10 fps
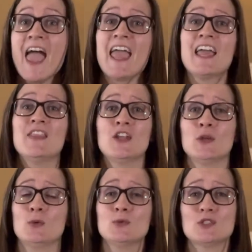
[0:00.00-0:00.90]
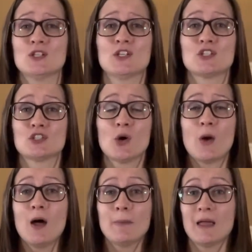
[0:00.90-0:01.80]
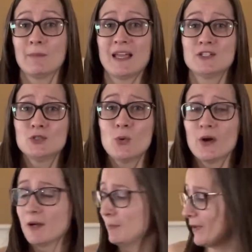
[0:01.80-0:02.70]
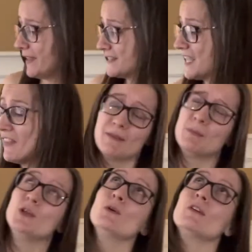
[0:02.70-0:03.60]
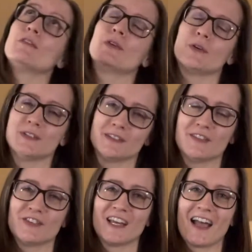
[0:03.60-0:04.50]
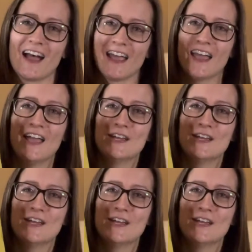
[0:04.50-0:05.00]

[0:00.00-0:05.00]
And then who should show up at my door but the beautiful delivery guy